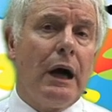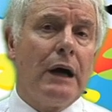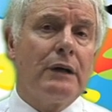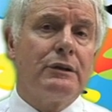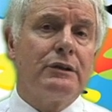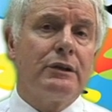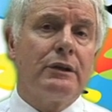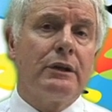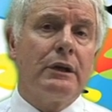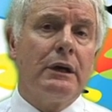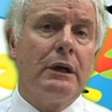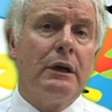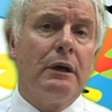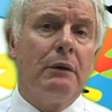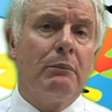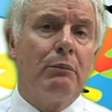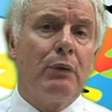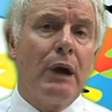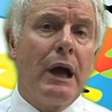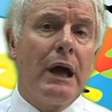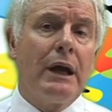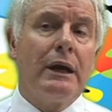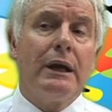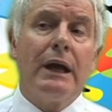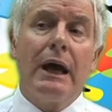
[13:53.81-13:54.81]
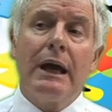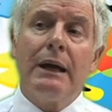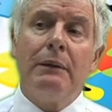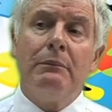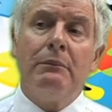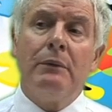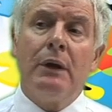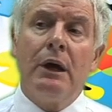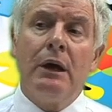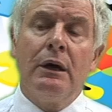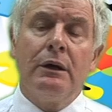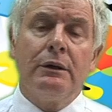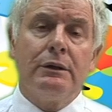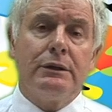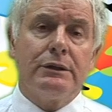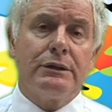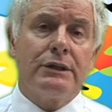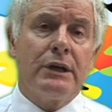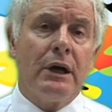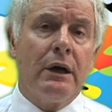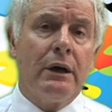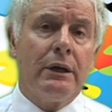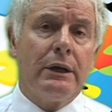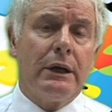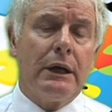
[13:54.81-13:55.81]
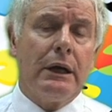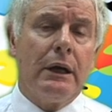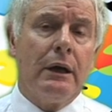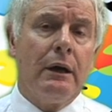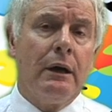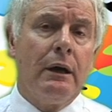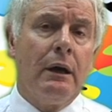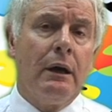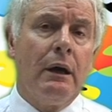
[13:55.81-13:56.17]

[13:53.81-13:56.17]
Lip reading: under the brand name Dasani.